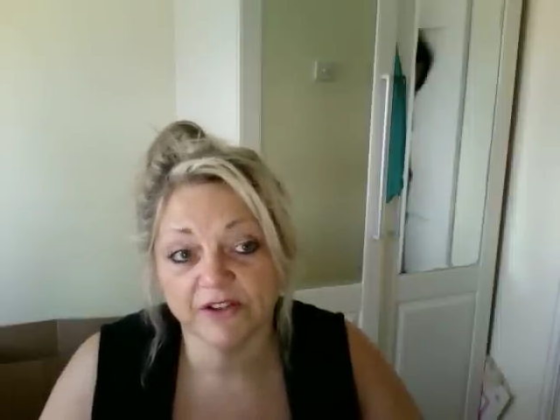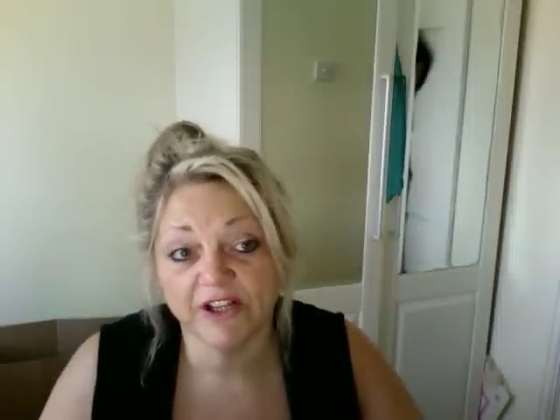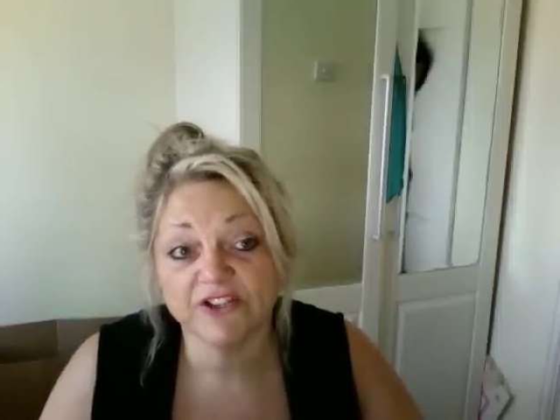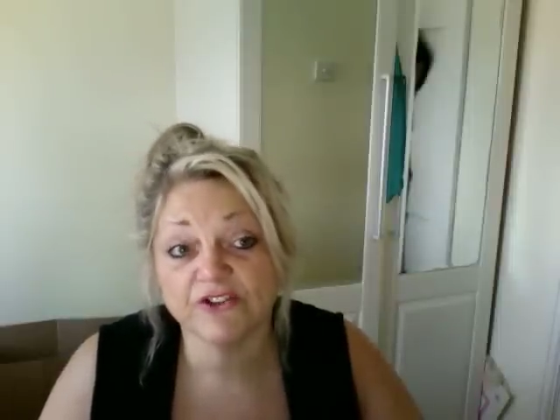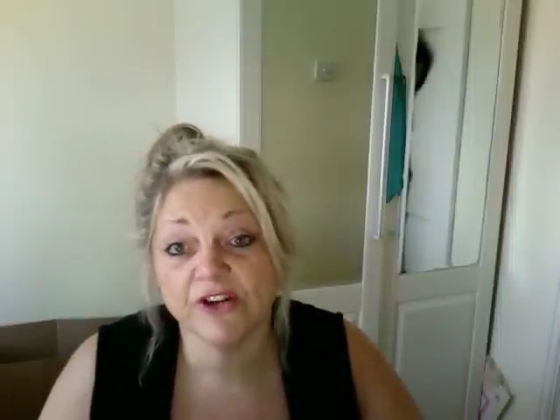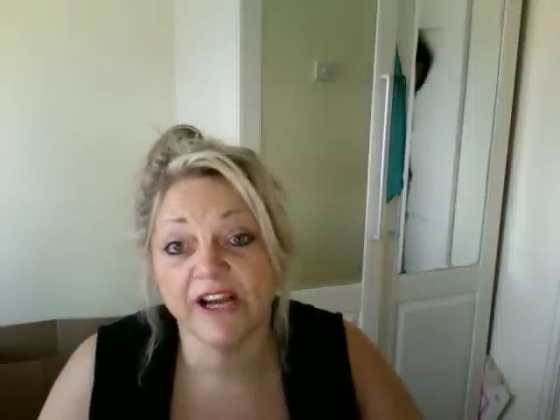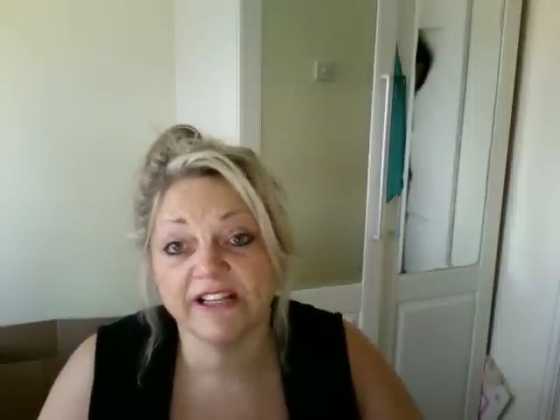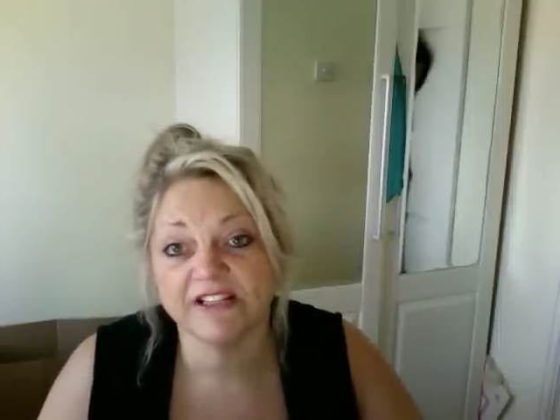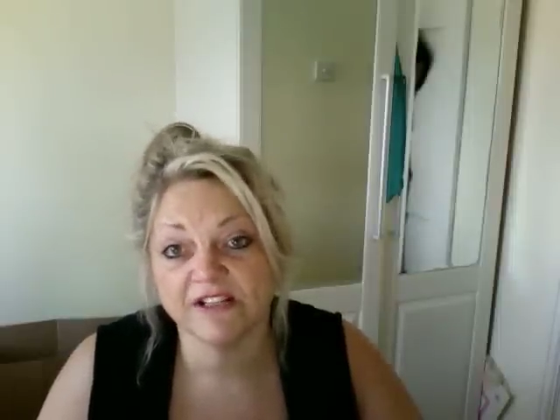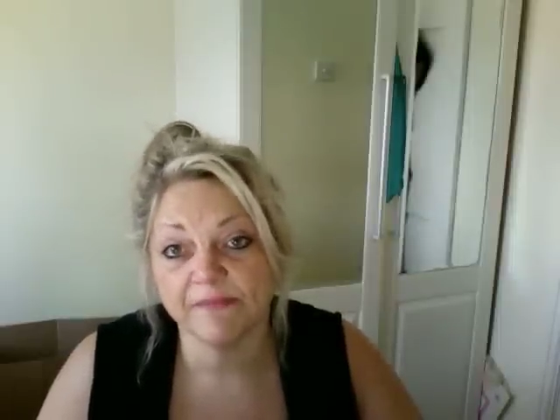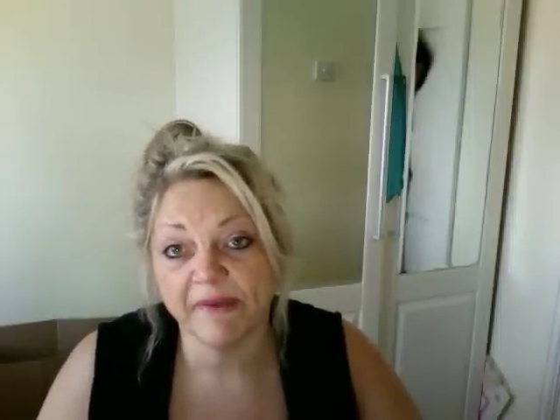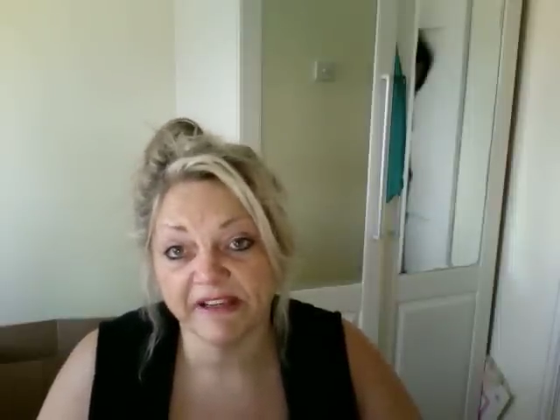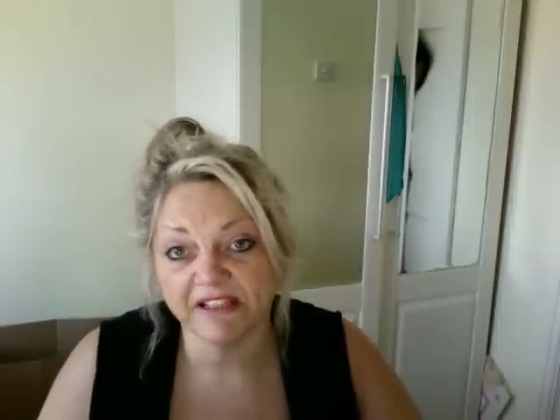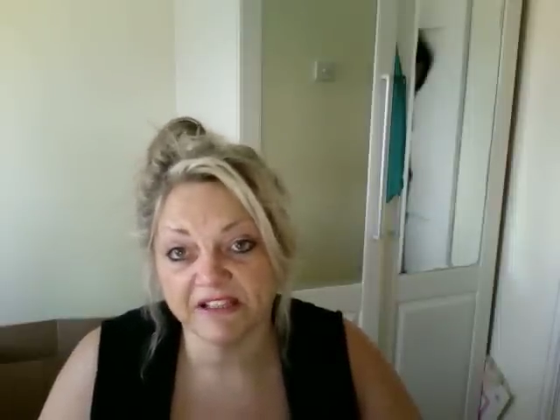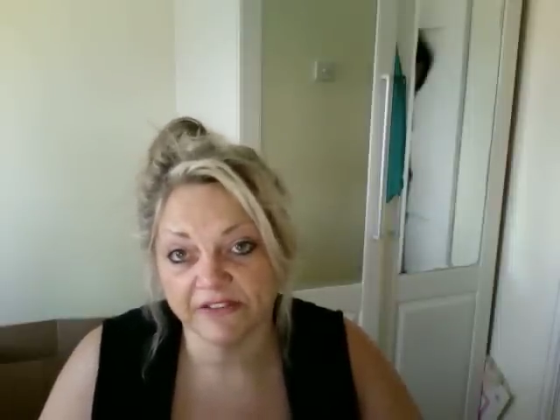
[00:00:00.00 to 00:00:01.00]
I tried to
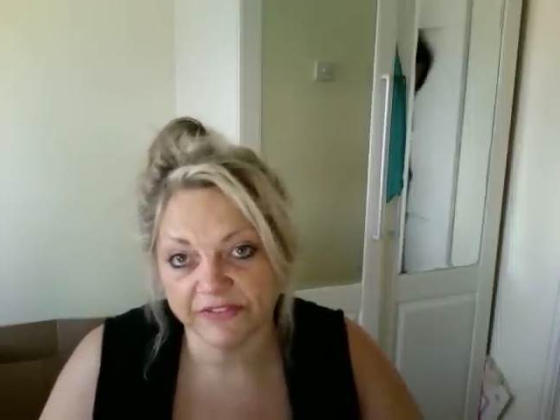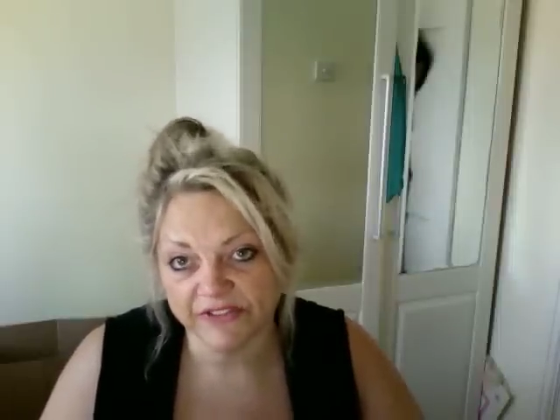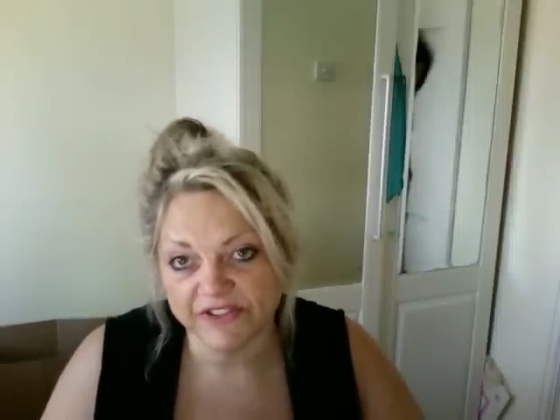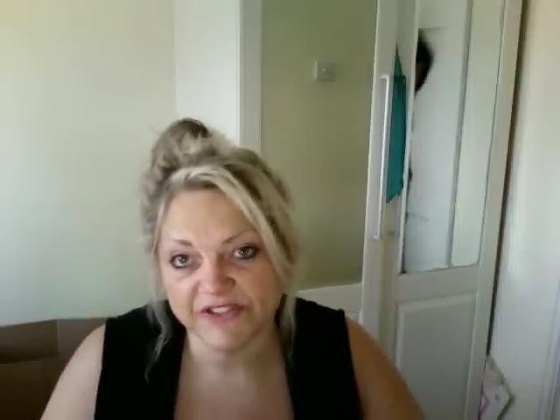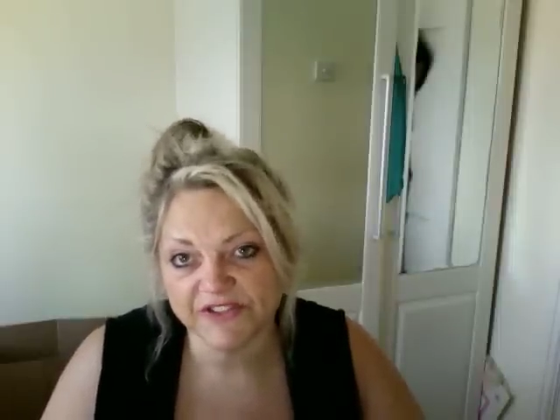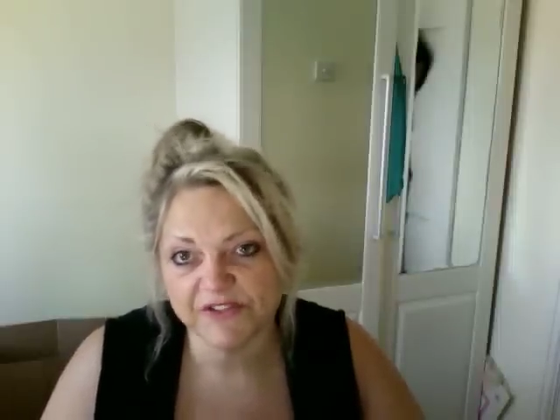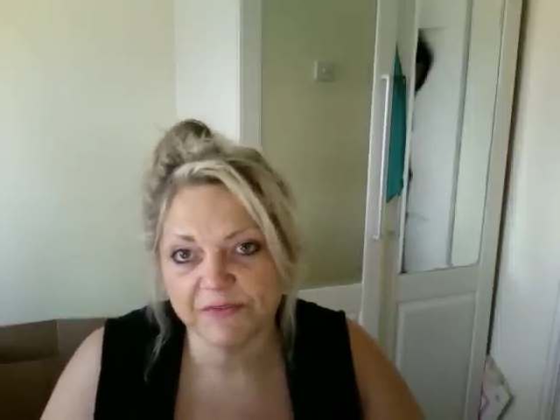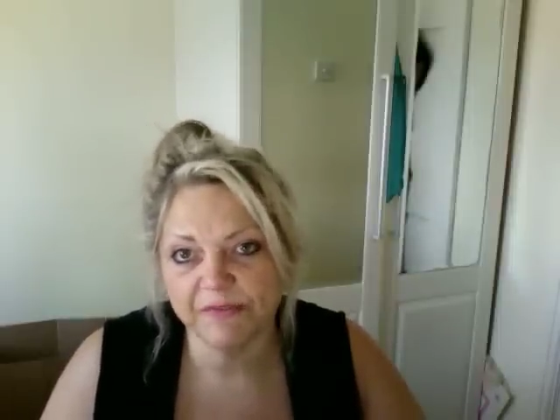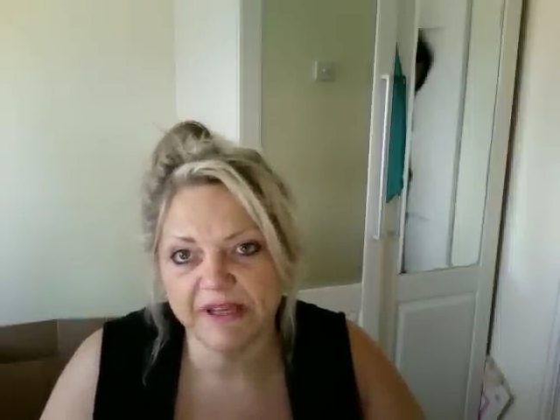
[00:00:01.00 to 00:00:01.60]
make a difference to